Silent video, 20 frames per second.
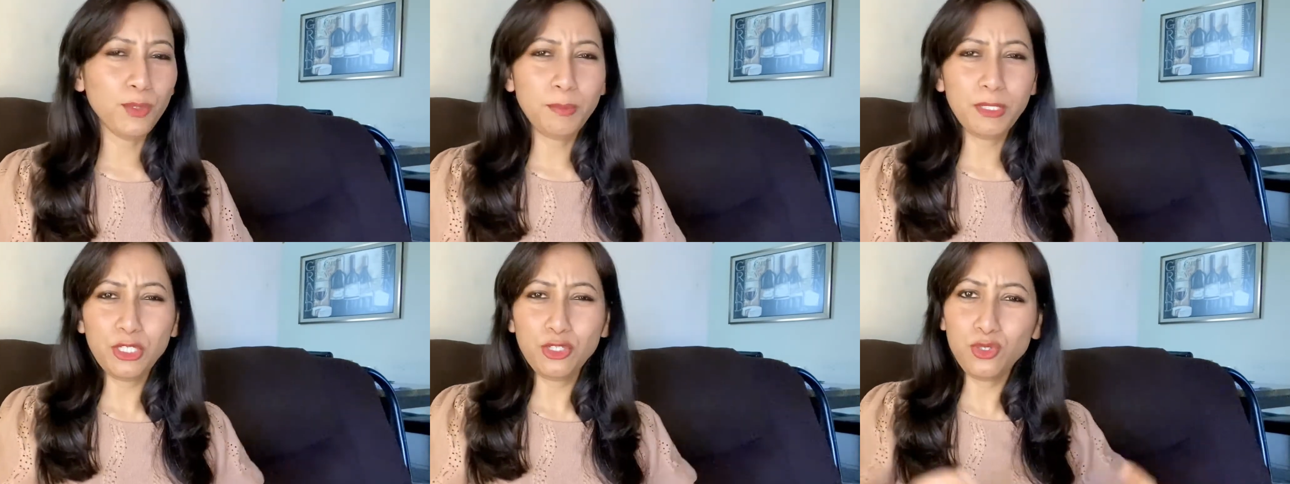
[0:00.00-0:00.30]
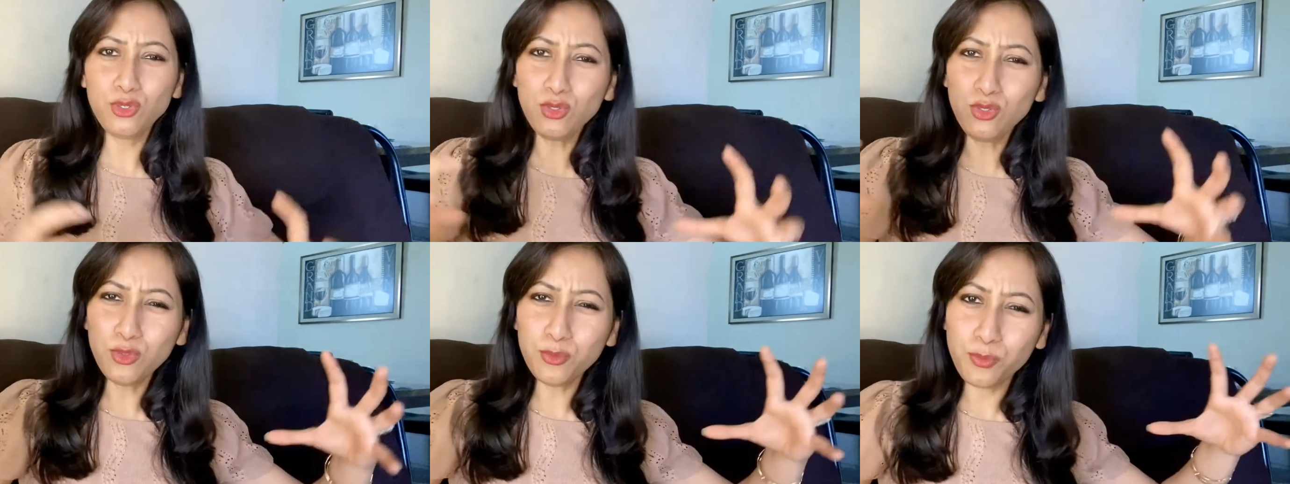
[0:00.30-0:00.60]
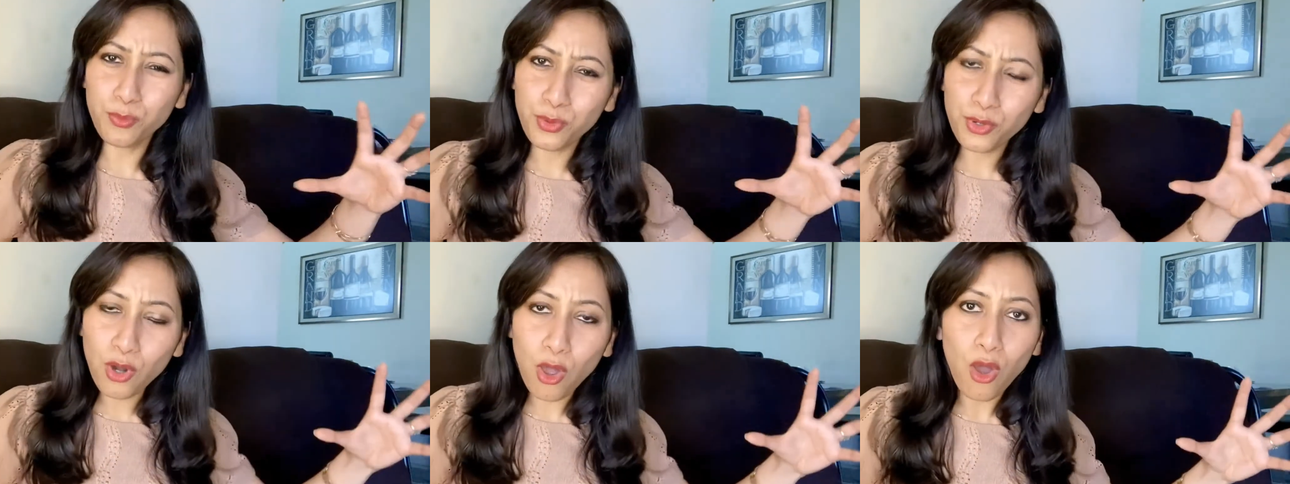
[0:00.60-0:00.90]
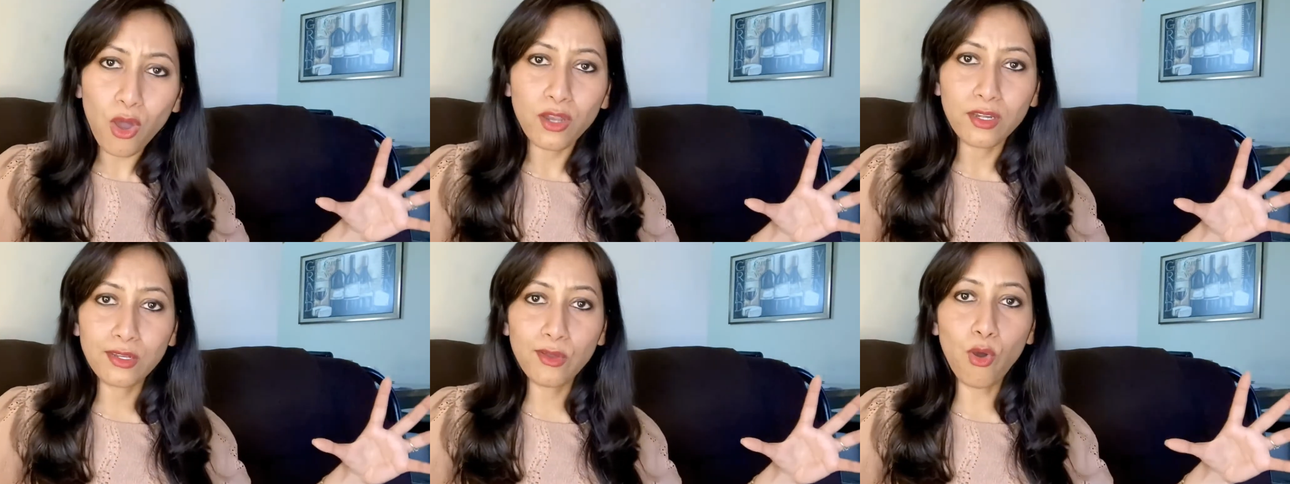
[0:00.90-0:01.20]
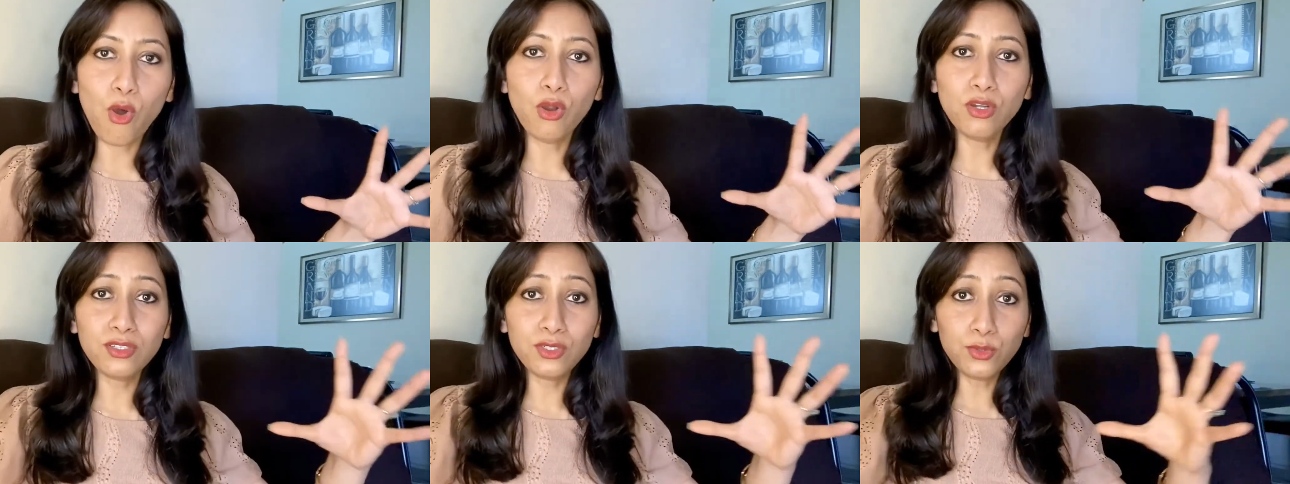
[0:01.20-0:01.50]
too broad or
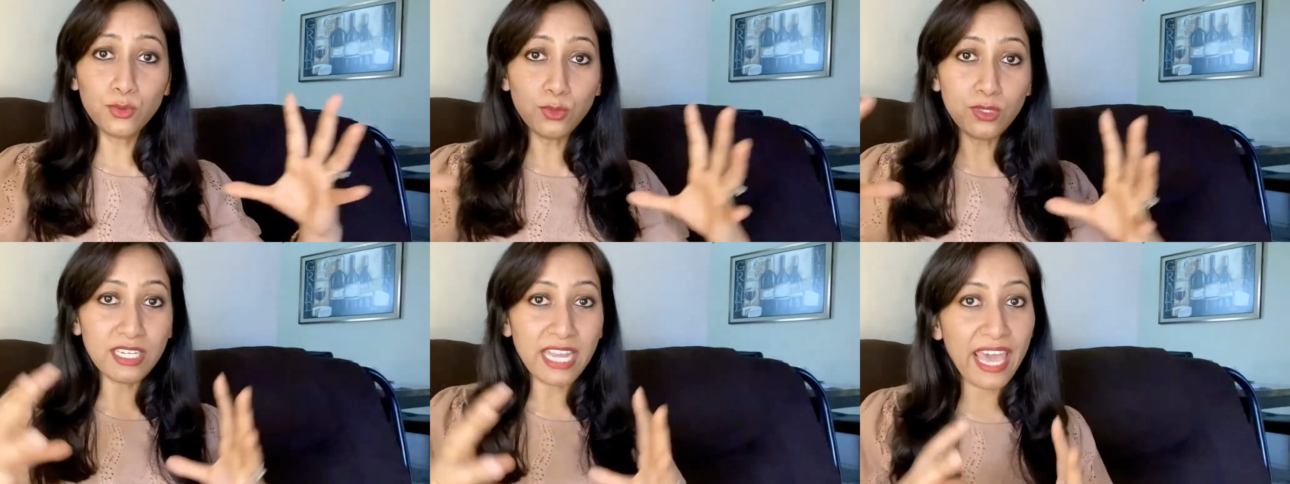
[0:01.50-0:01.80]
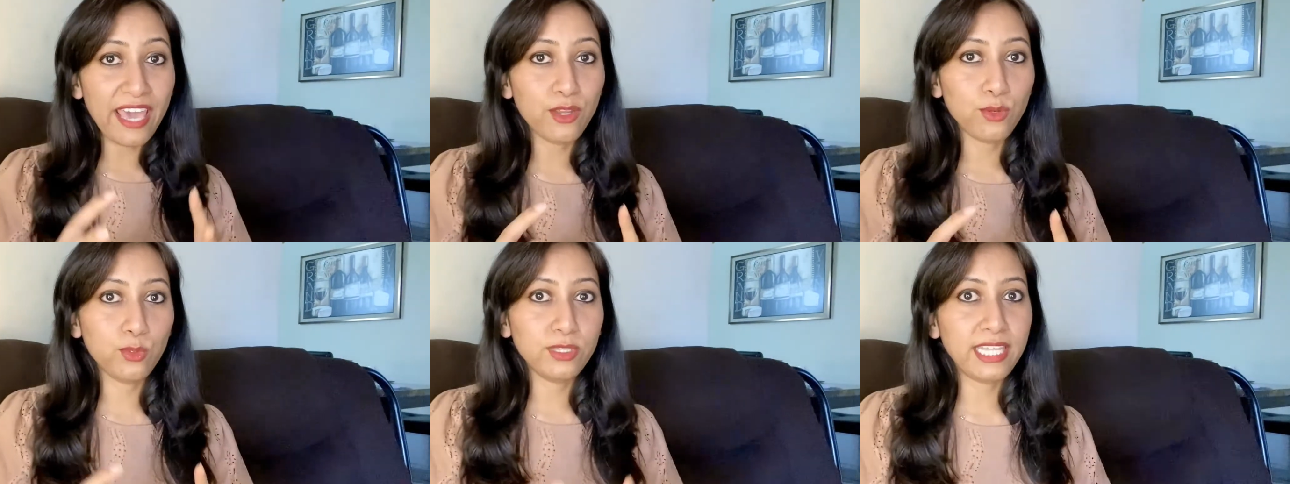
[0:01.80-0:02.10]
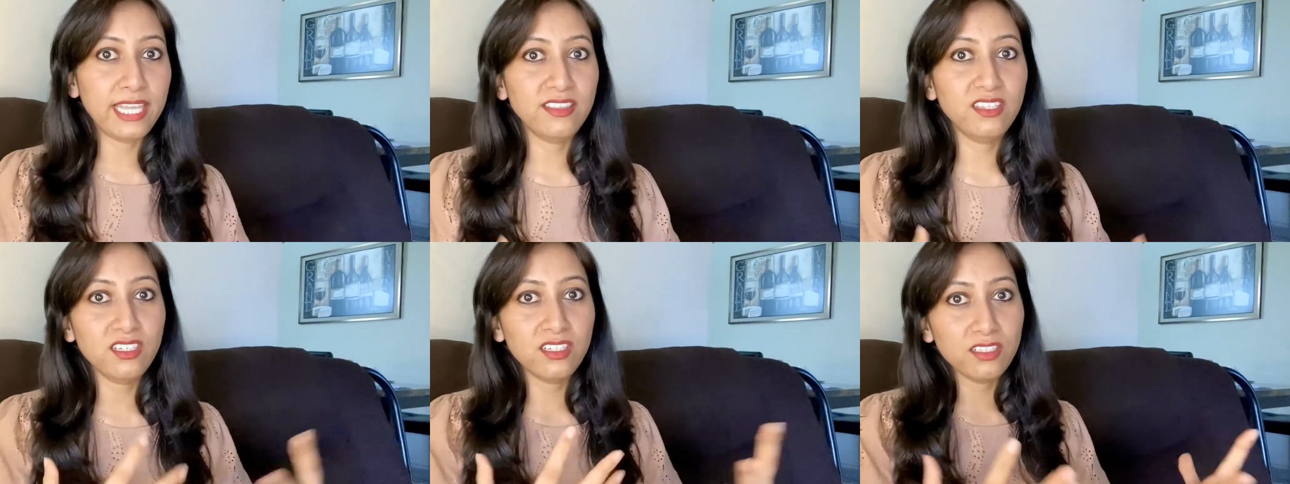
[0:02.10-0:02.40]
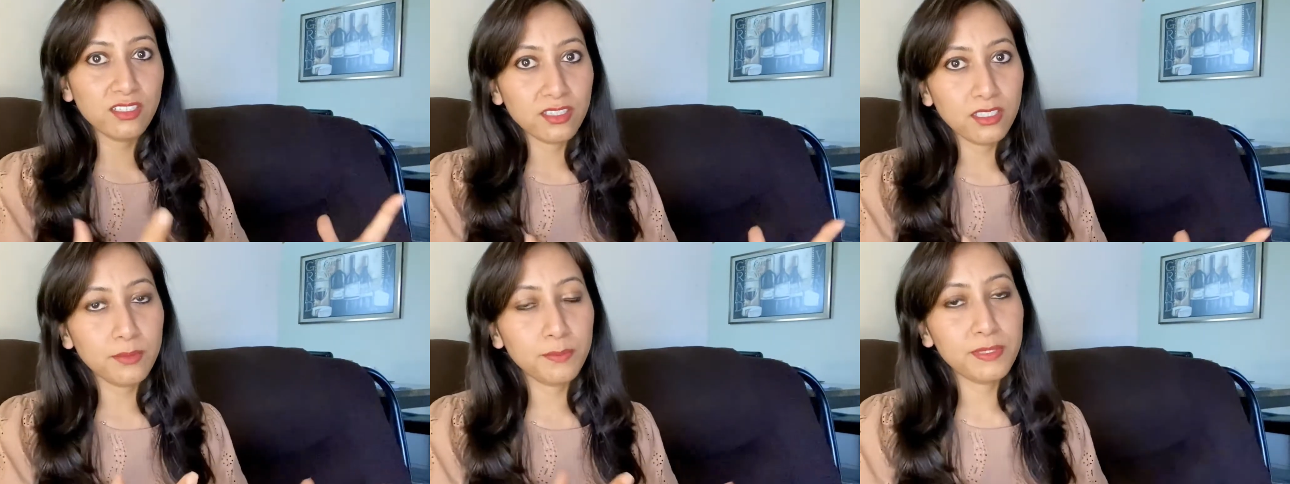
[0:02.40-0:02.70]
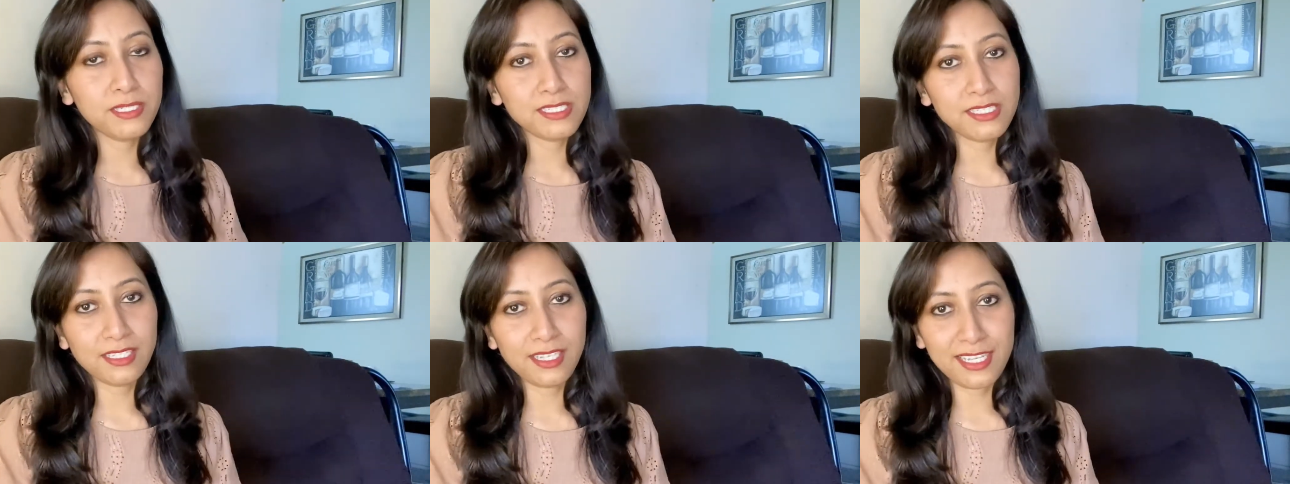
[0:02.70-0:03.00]
too narrow that the other person
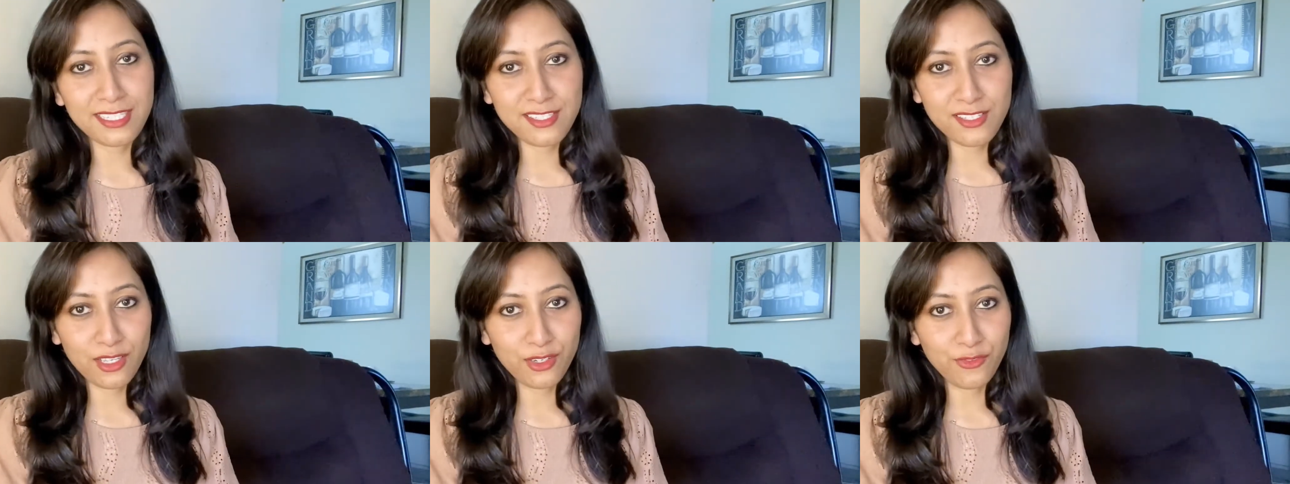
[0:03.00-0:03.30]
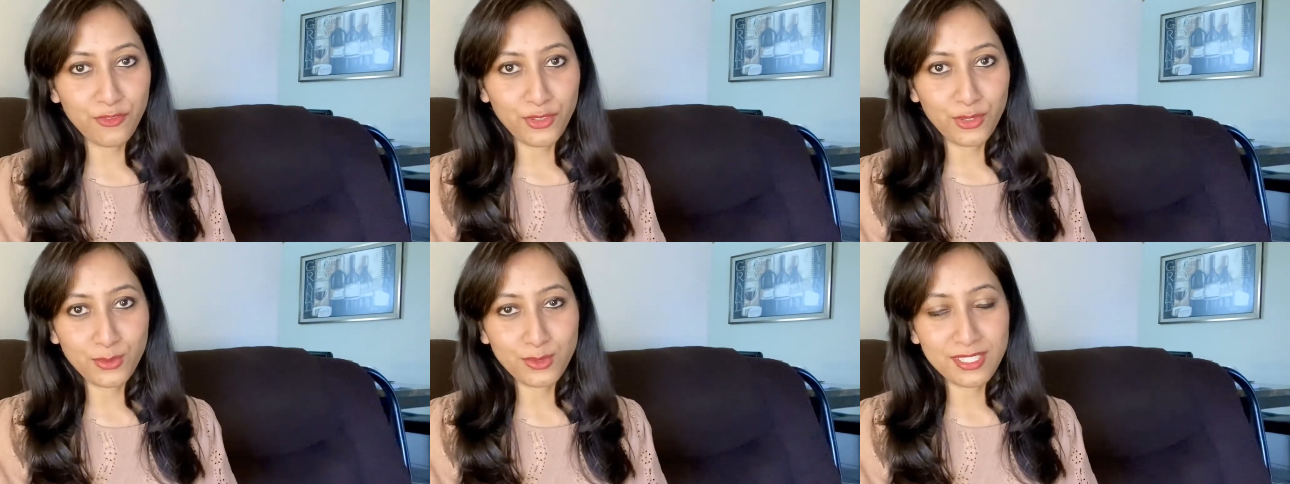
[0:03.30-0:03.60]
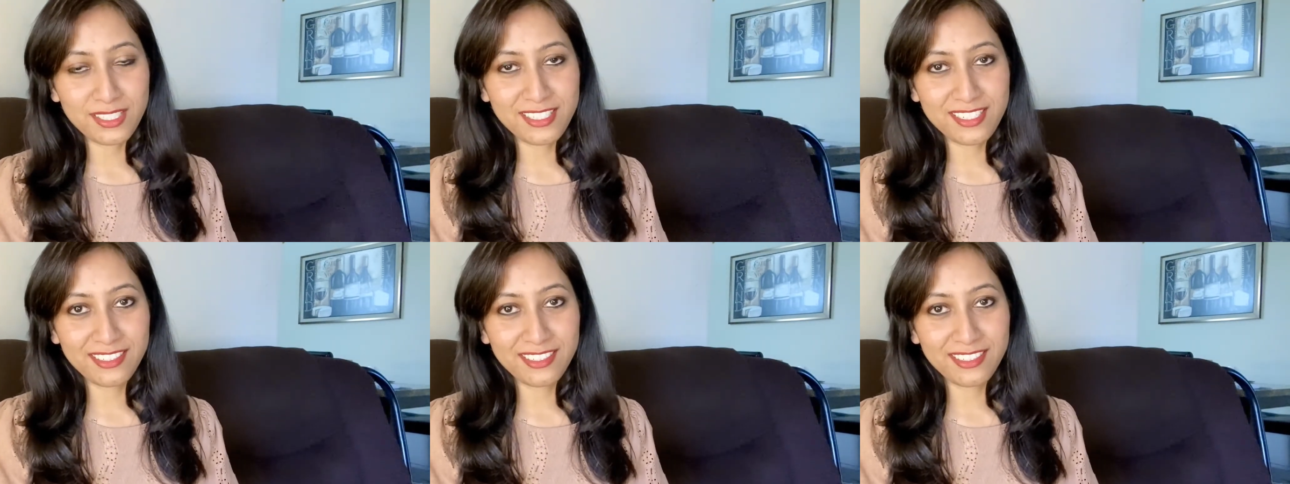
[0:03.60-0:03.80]
gets confused.